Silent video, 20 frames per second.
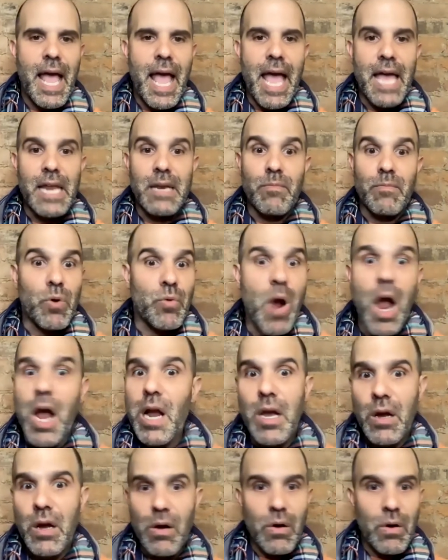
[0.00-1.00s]
and
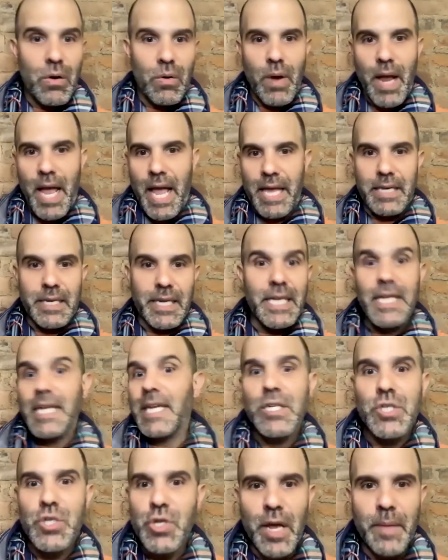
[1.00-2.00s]
Morocco and
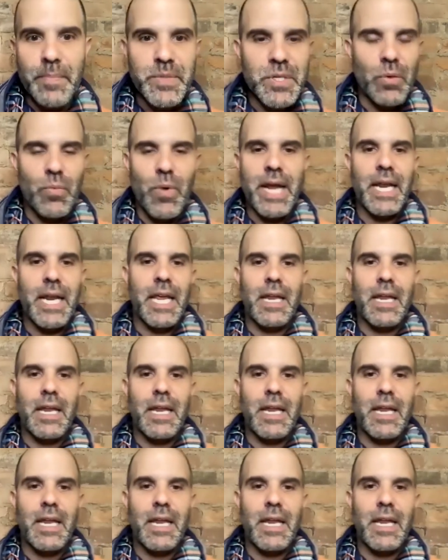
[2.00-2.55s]
Egypt, right?